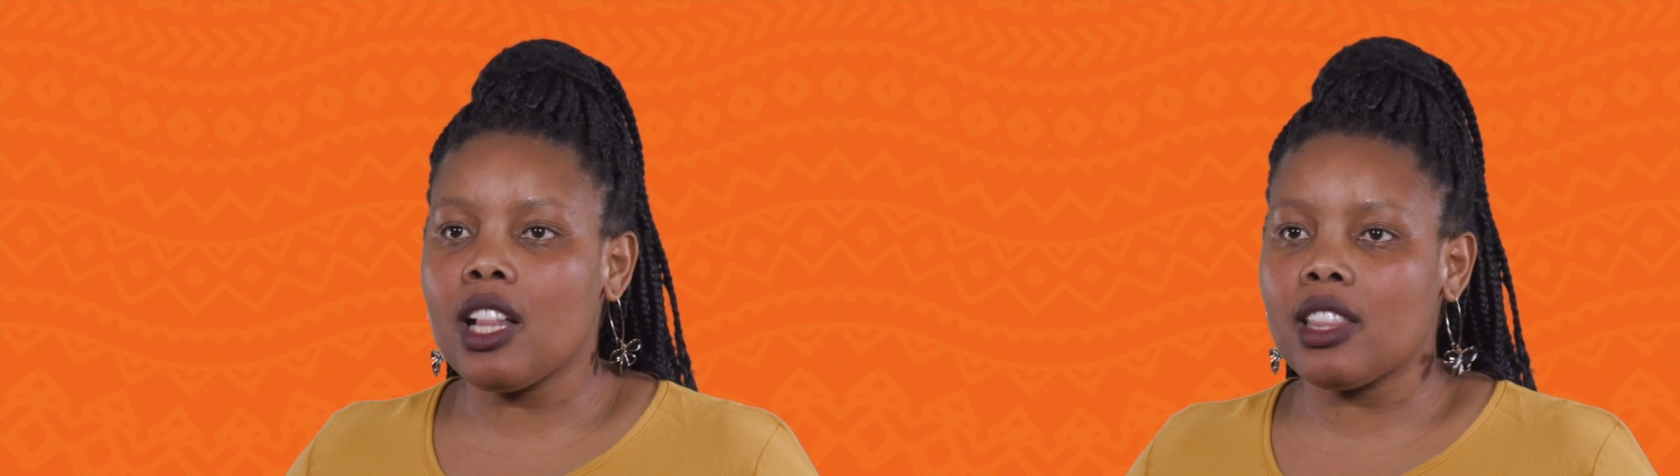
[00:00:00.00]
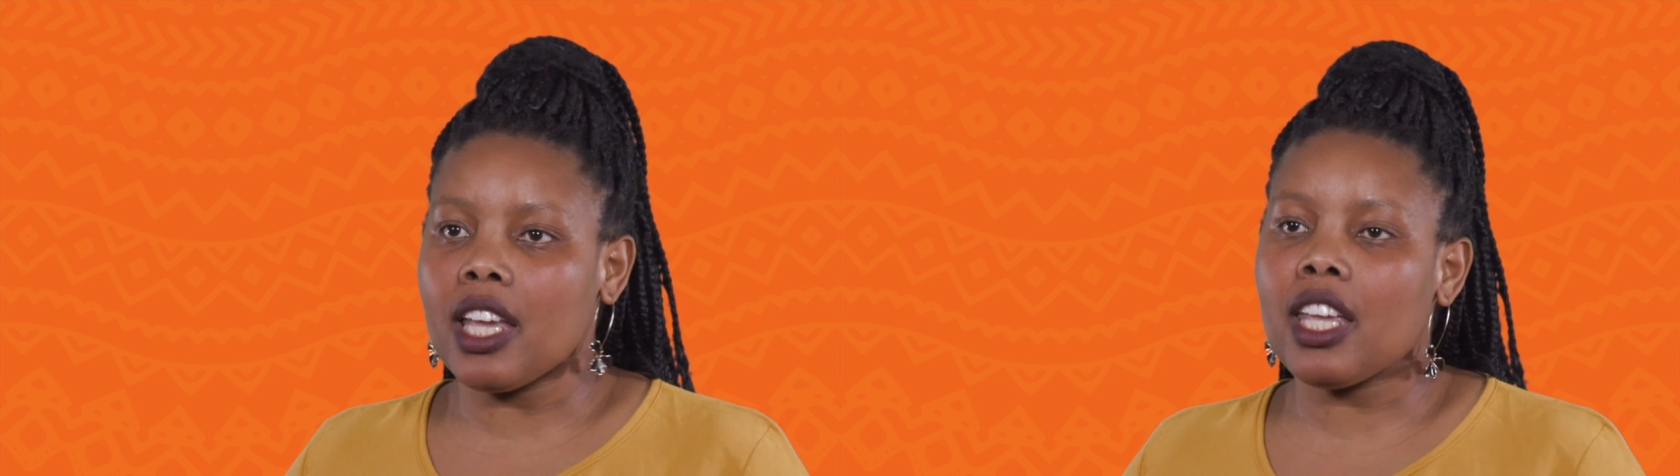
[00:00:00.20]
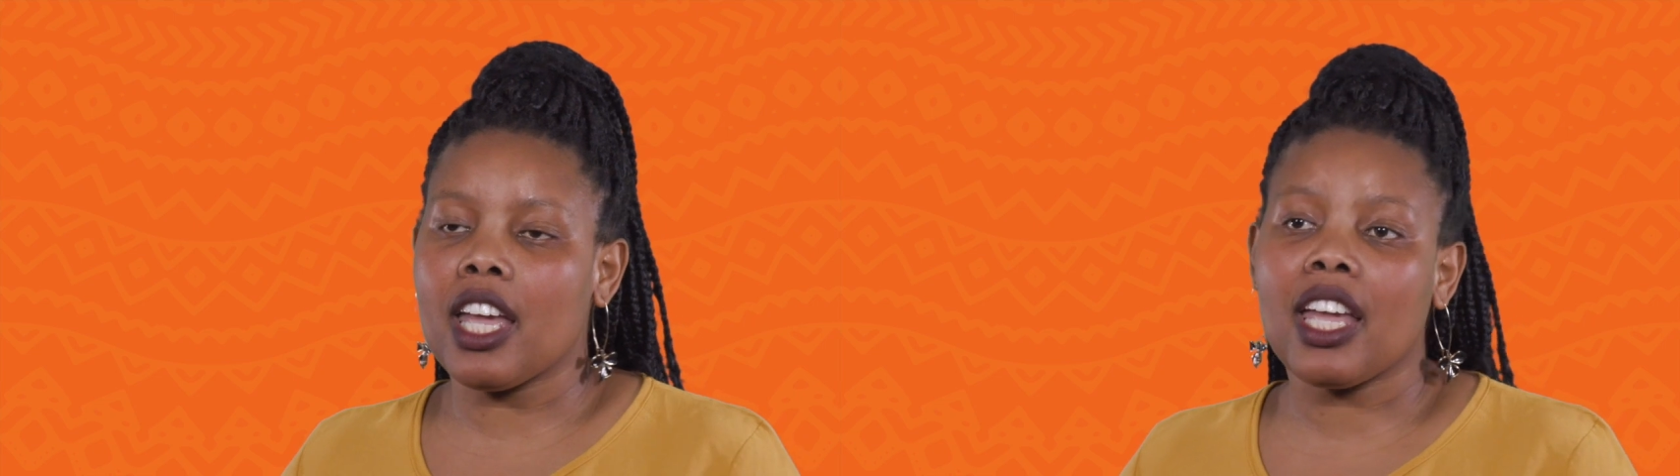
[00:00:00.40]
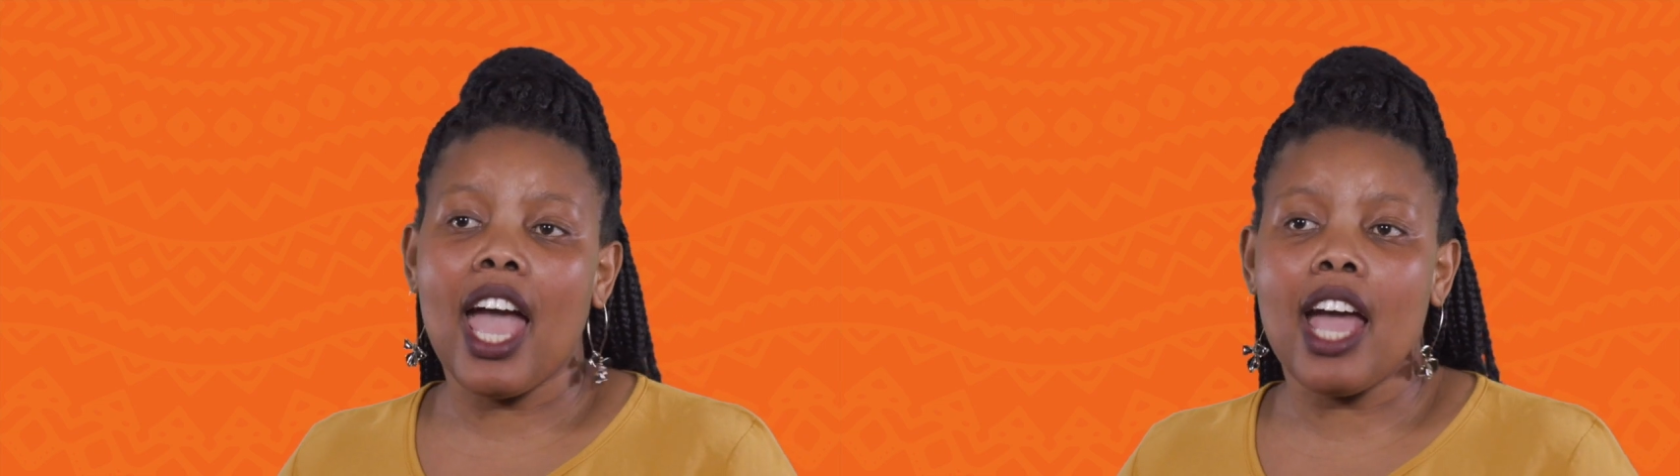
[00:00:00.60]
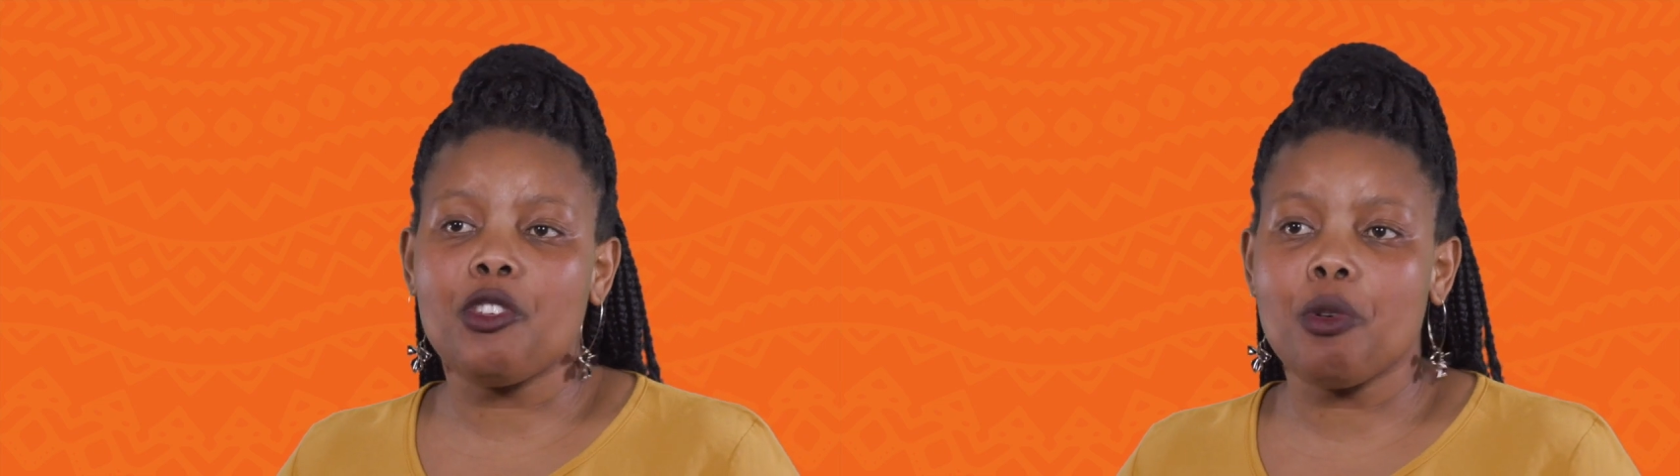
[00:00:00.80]
thinking
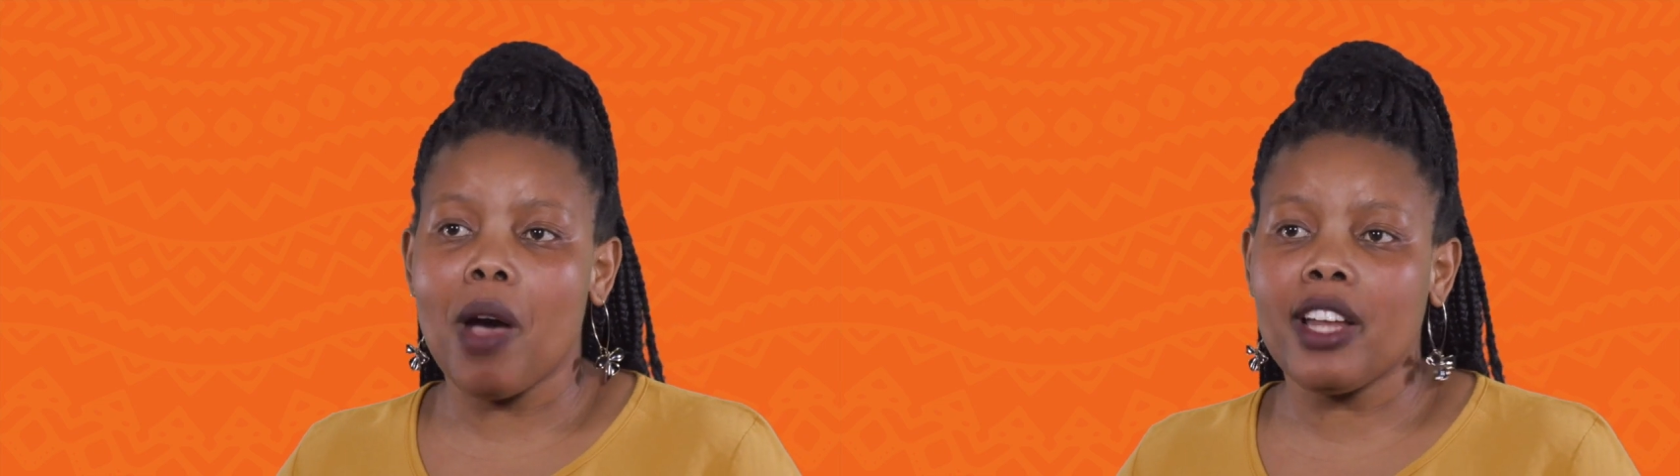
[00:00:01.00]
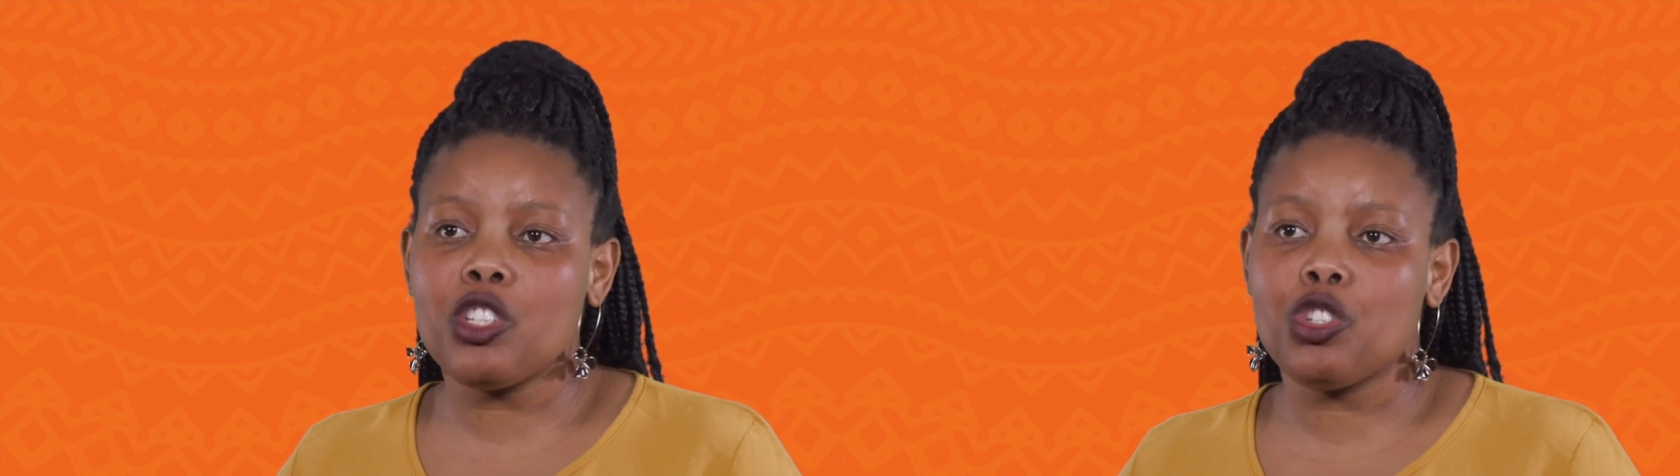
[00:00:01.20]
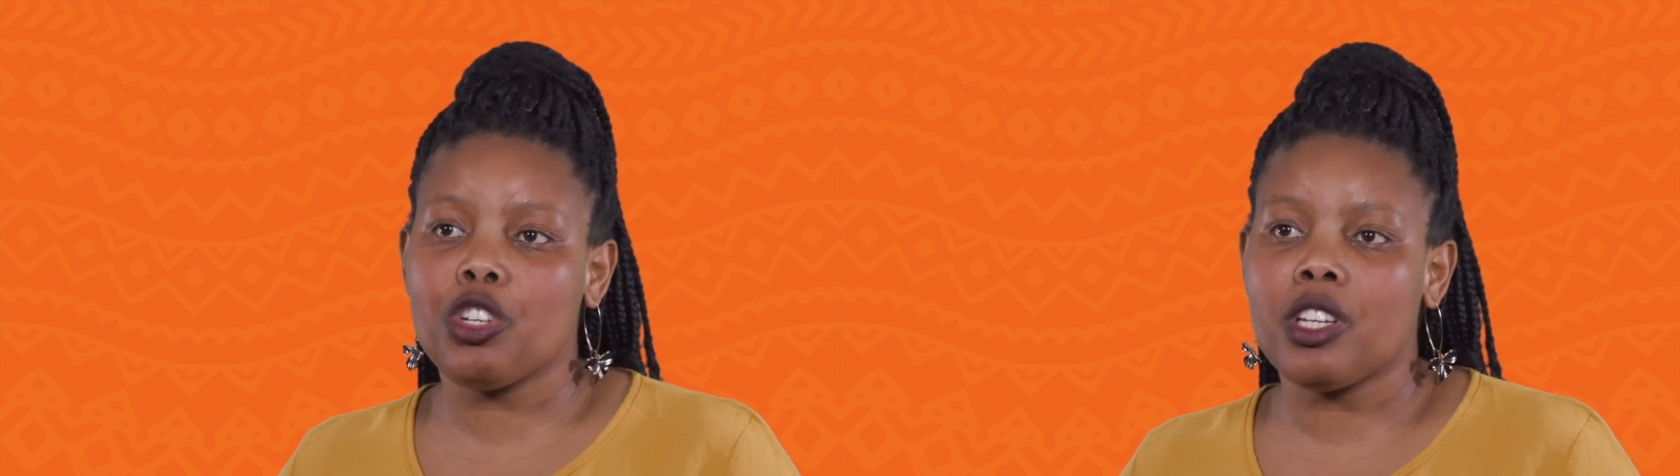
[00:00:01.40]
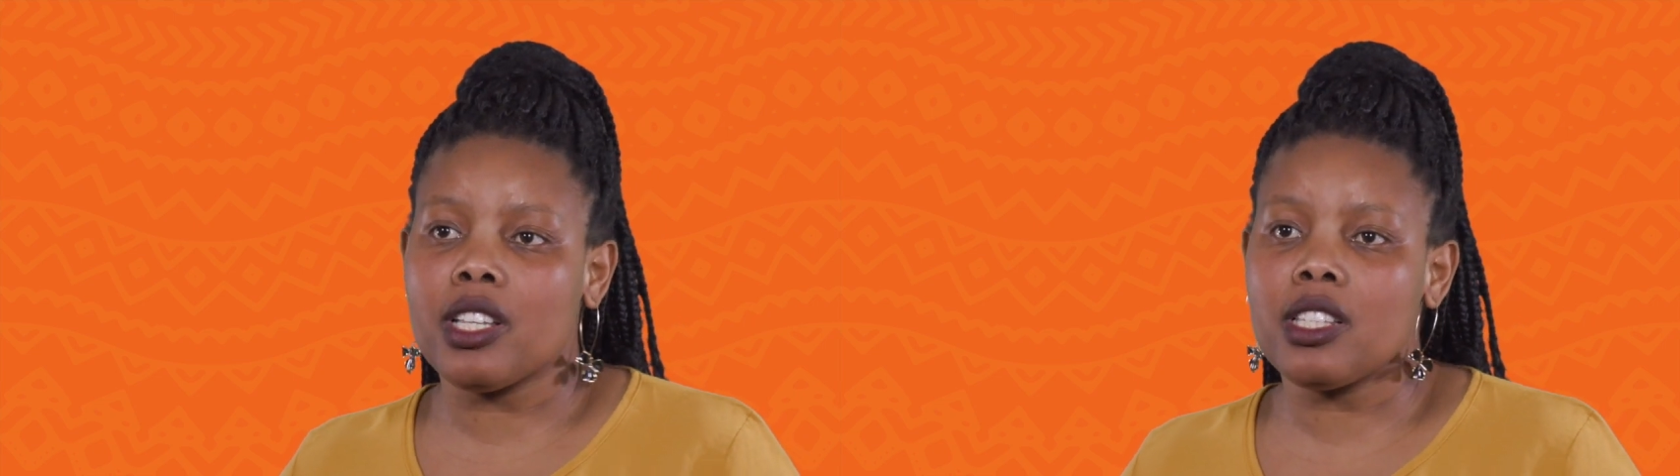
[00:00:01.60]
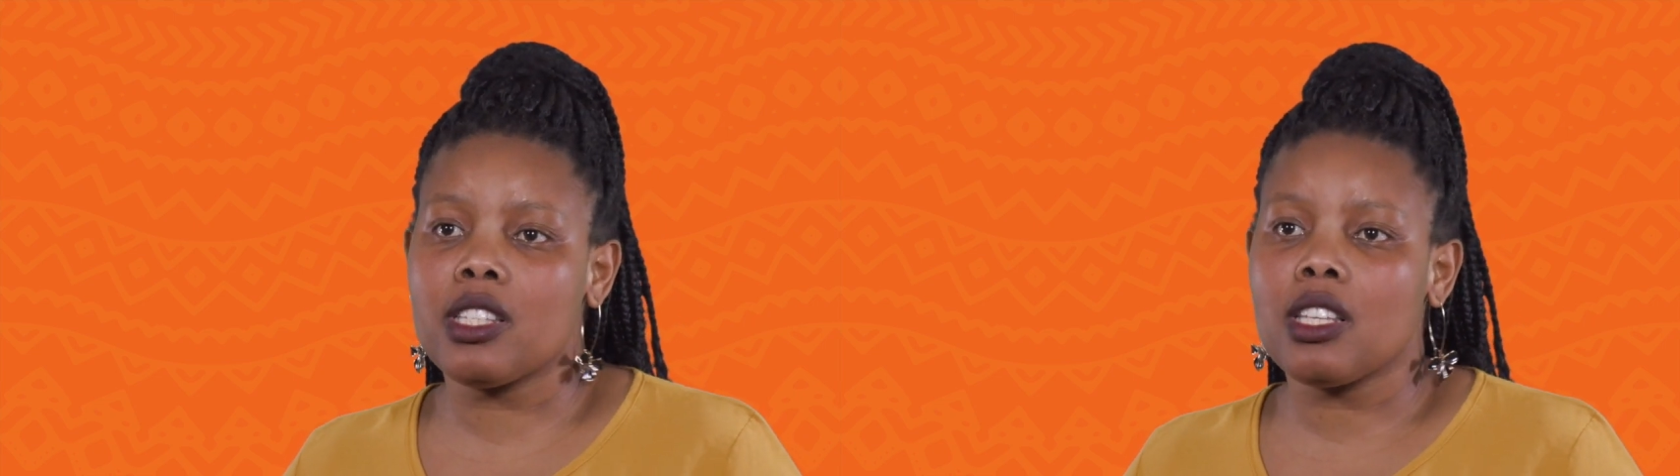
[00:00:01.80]
and remind
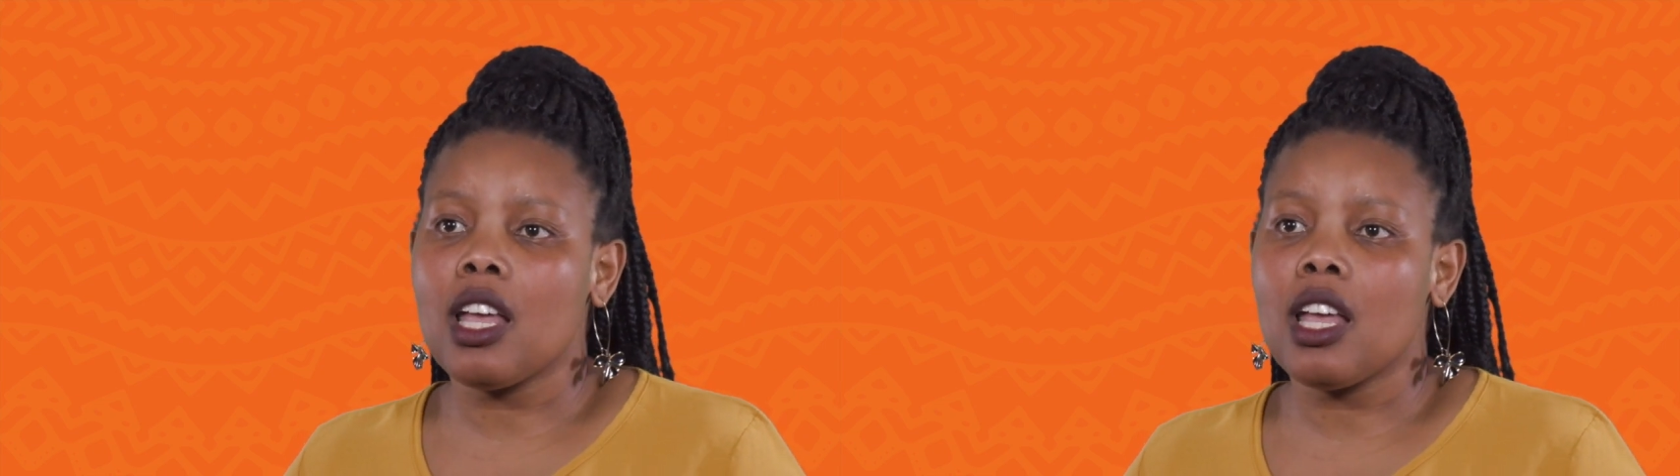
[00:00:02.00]
students